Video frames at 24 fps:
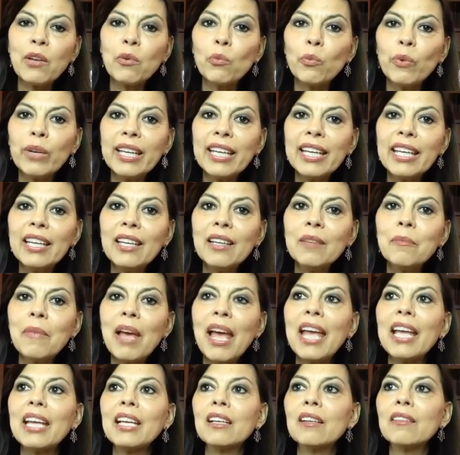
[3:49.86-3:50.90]
can we
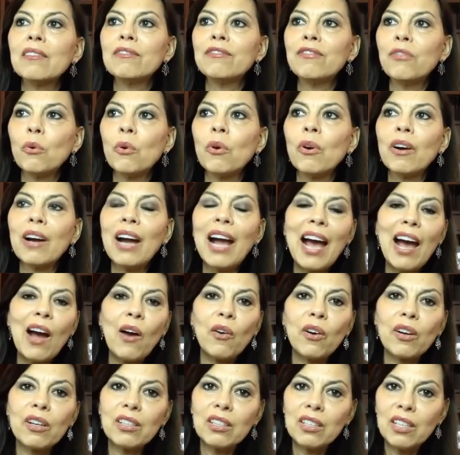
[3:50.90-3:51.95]
make for
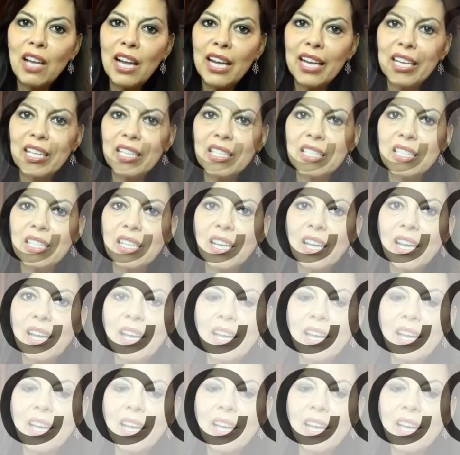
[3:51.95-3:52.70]
our clients.